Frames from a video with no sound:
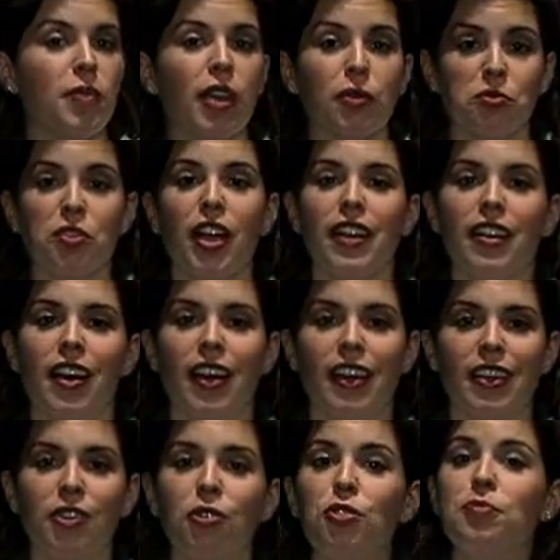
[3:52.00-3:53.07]
my right eye
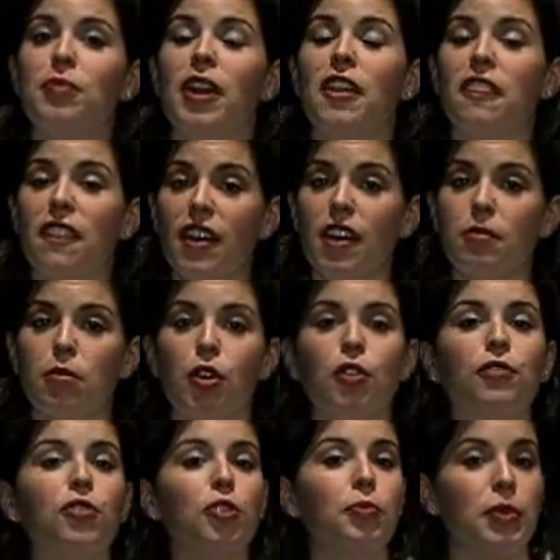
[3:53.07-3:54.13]
and hold my thumb
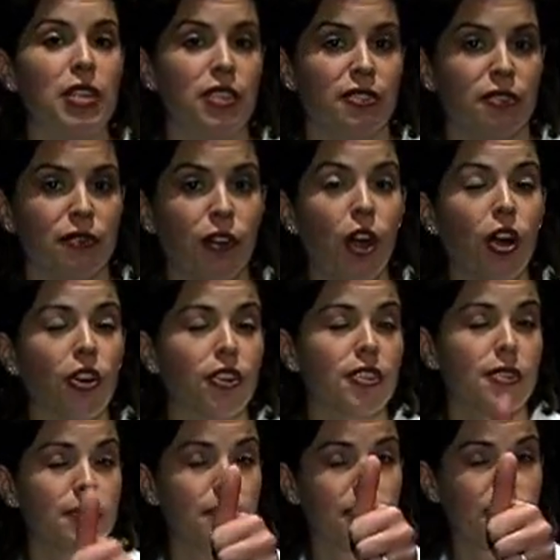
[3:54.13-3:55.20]
over a piece of art.